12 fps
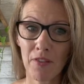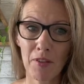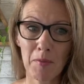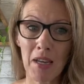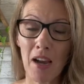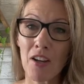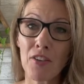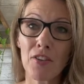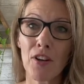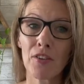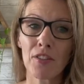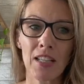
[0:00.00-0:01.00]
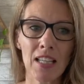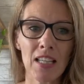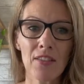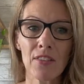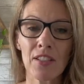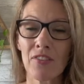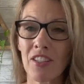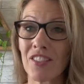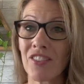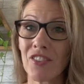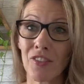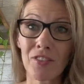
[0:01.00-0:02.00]
me. I know that even if I
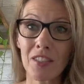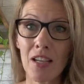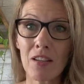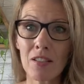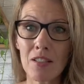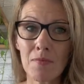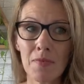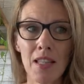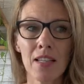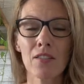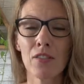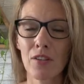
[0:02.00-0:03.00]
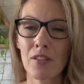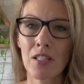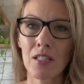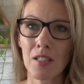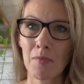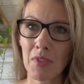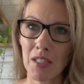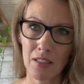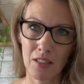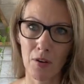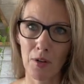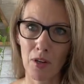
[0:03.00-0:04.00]
don't tell them, they know that something's
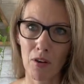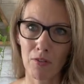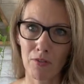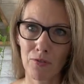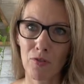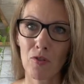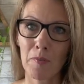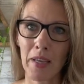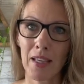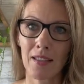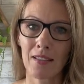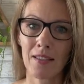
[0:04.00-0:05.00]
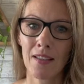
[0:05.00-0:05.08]
going on for me.